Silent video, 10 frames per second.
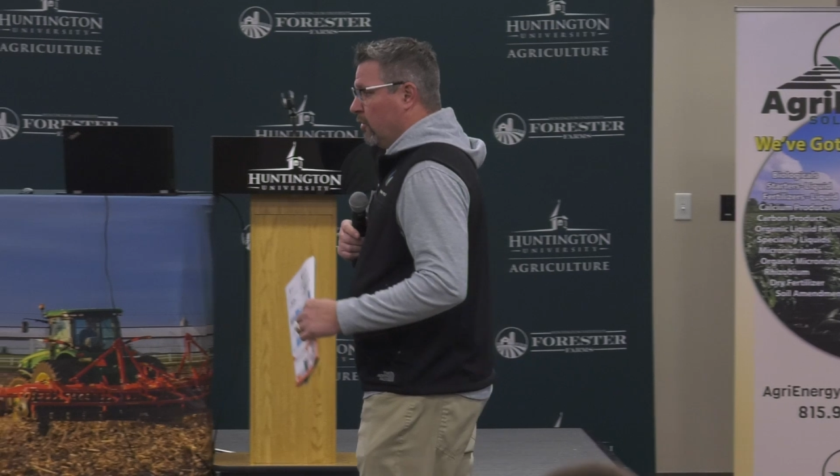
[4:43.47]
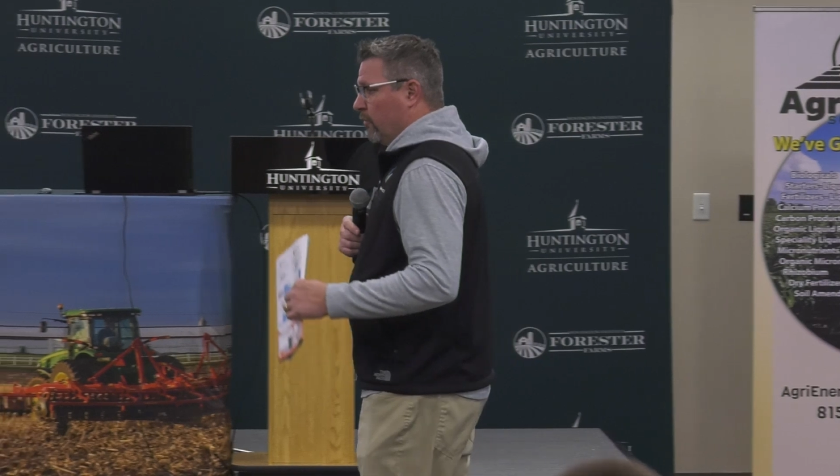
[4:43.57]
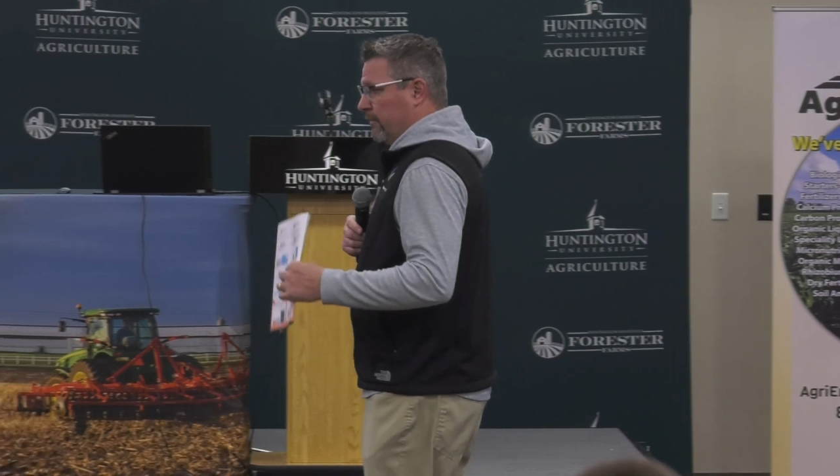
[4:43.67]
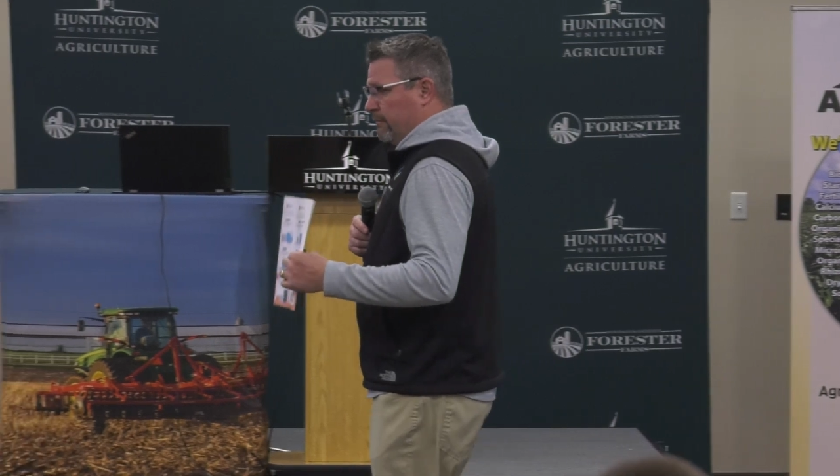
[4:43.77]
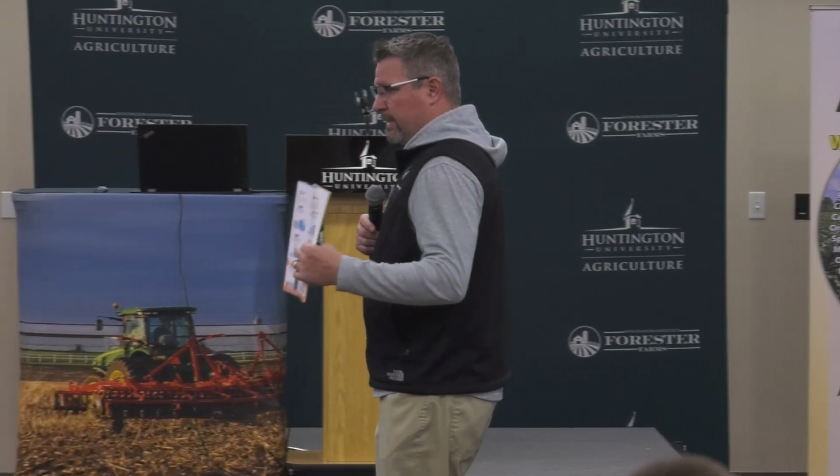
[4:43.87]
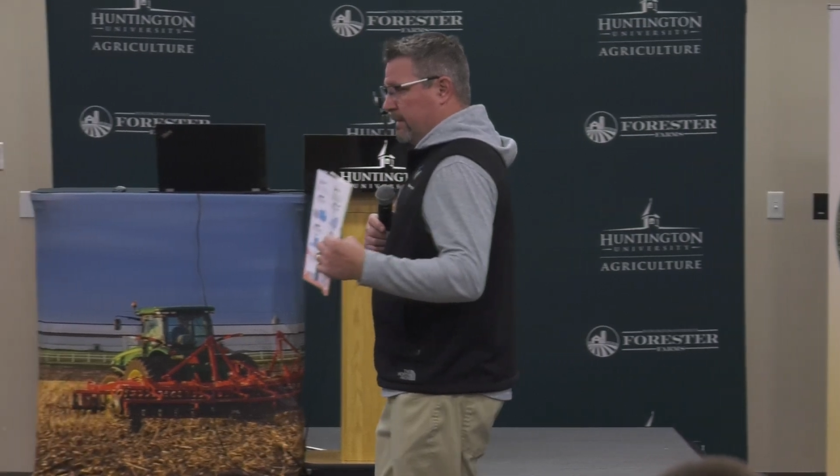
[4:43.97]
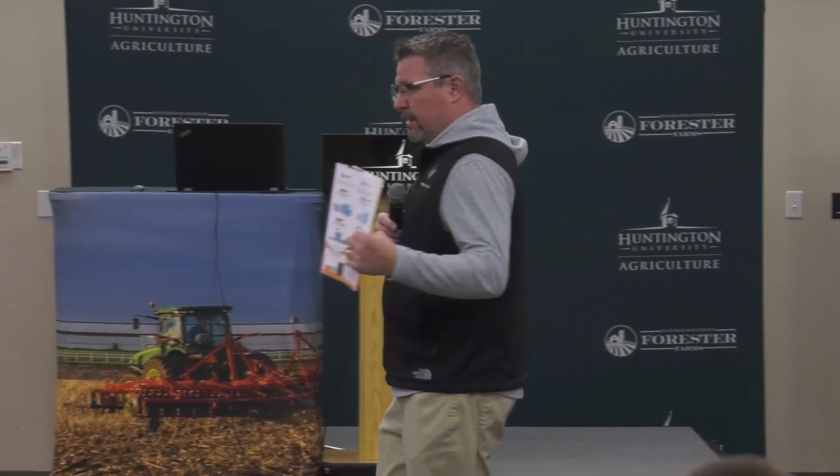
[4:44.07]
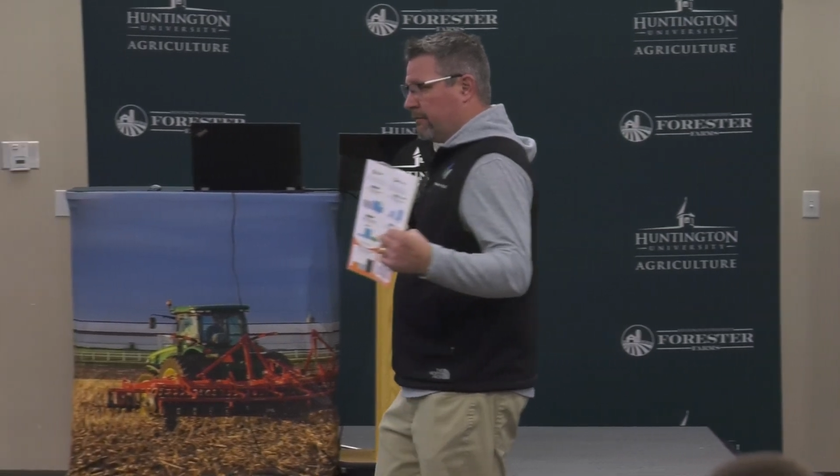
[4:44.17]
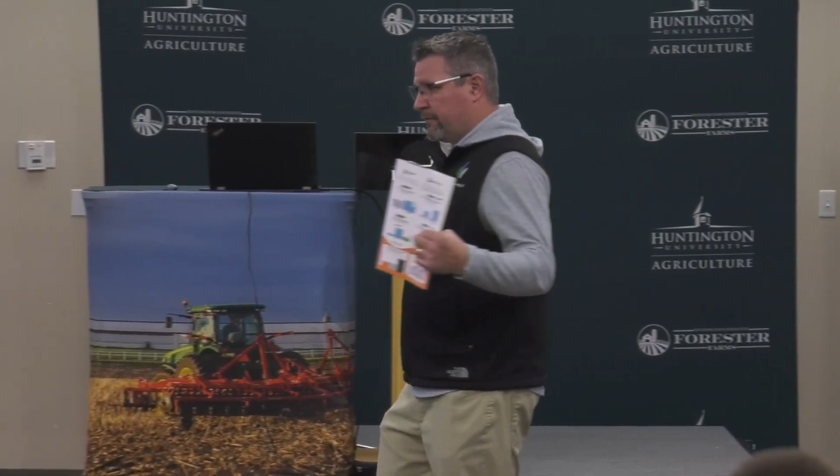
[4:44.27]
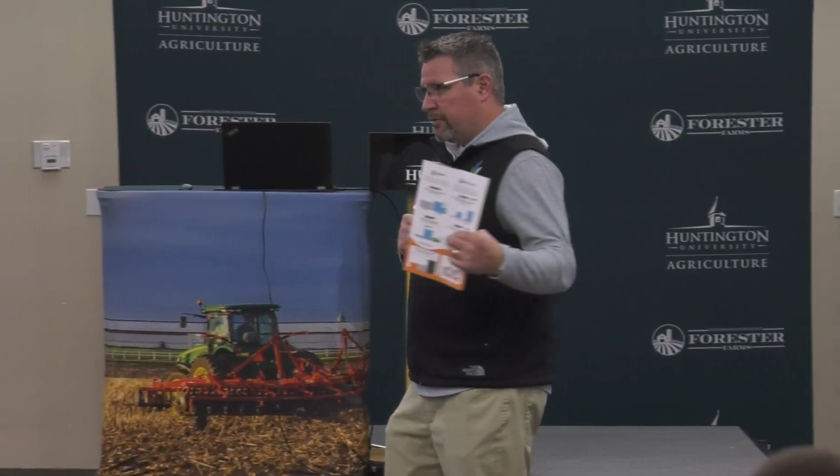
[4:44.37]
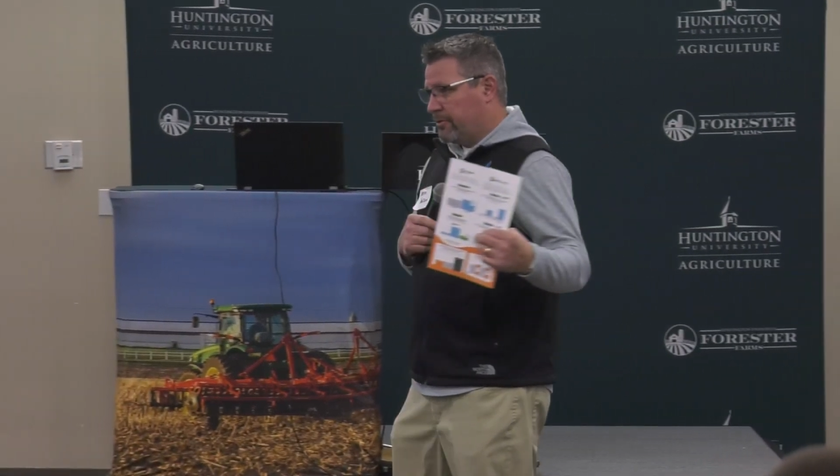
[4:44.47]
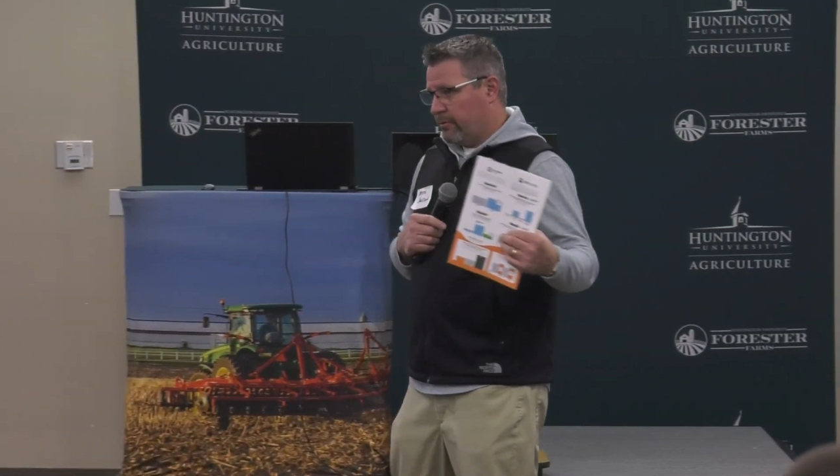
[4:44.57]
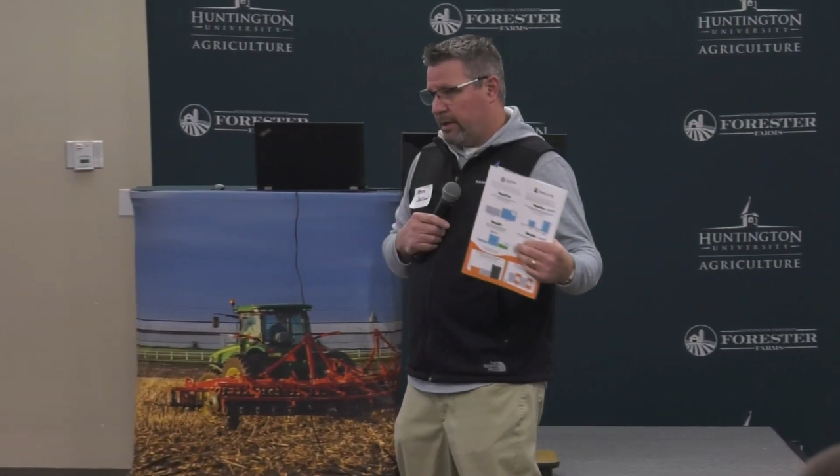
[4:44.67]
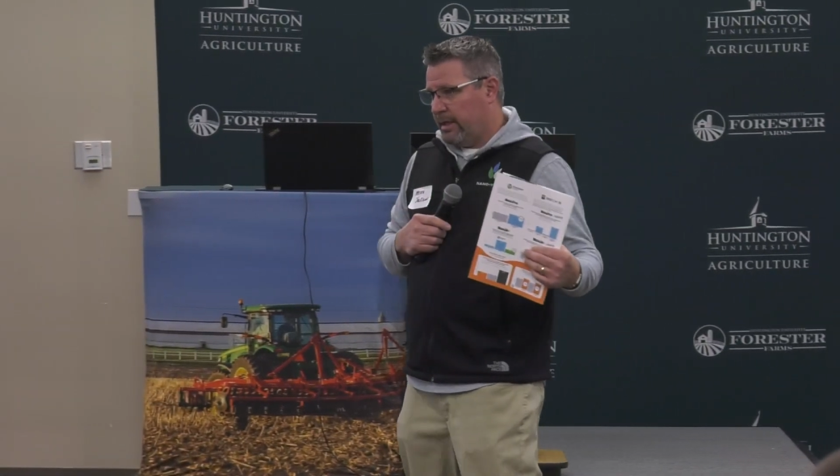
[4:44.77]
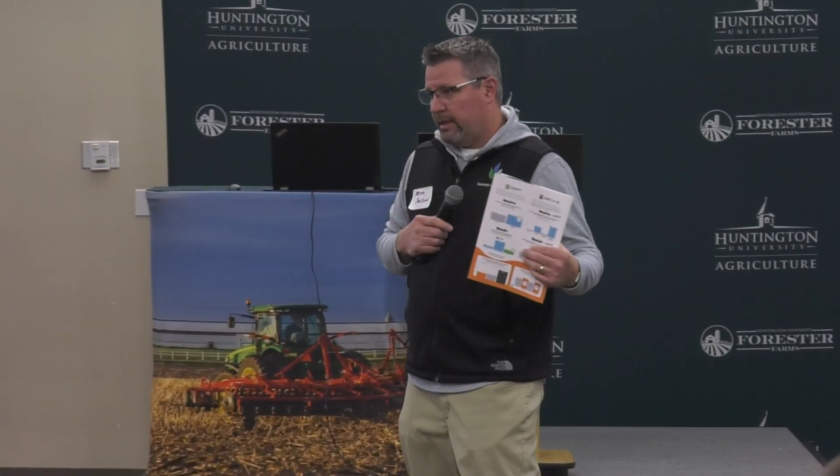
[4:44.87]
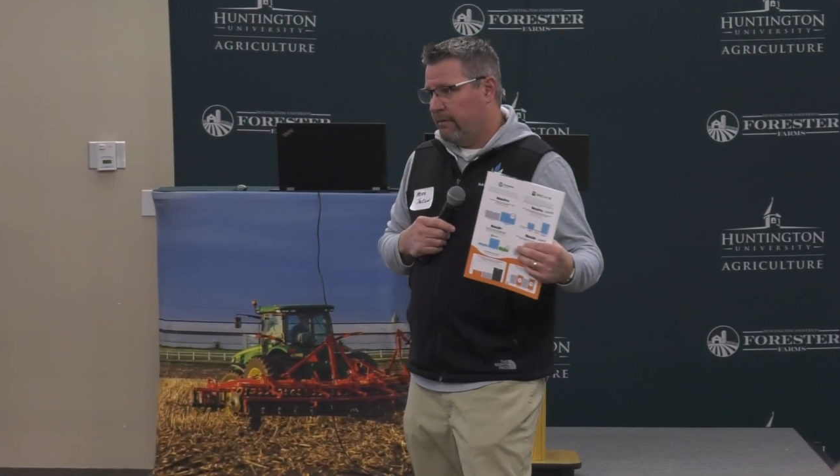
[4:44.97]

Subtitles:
We've been there for 3,